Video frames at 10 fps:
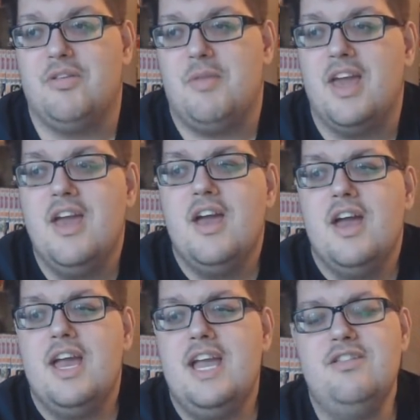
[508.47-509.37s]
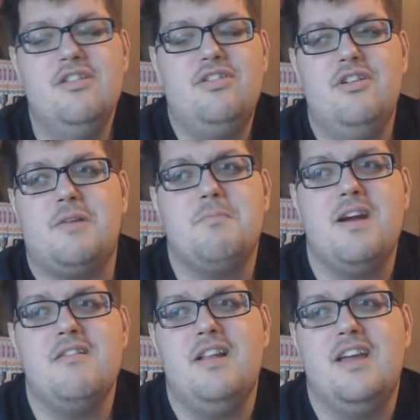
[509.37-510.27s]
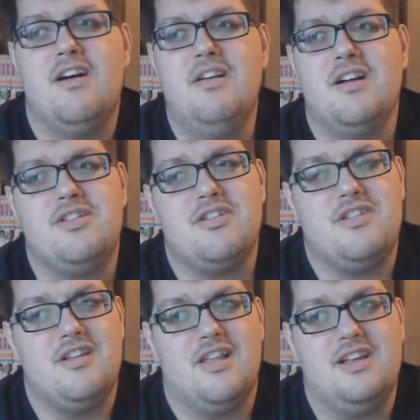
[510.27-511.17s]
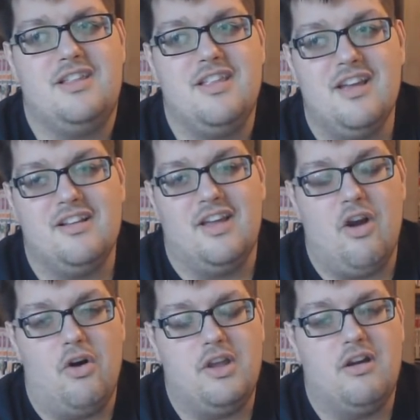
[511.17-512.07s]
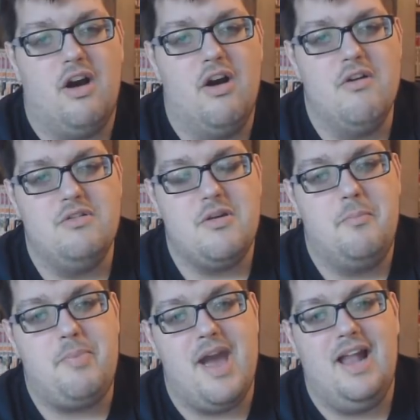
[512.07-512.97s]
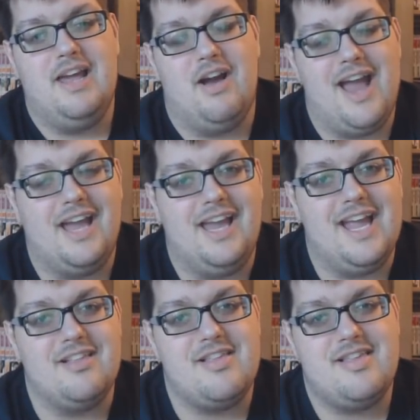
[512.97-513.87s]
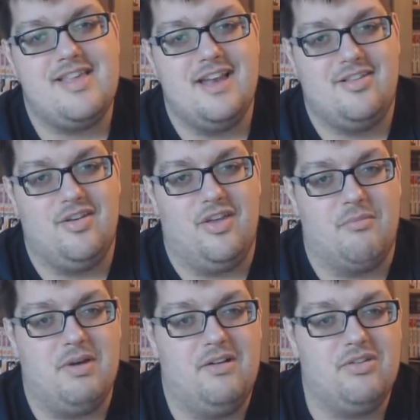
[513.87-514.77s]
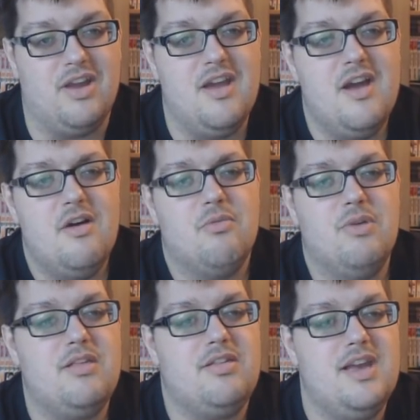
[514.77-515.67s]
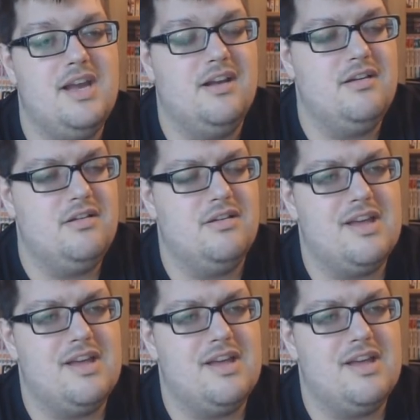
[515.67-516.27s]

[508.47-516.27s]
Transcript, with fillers: I'm like, it just took Mara just to, like like on her own to barely hang against six of them. I was like, we're seeing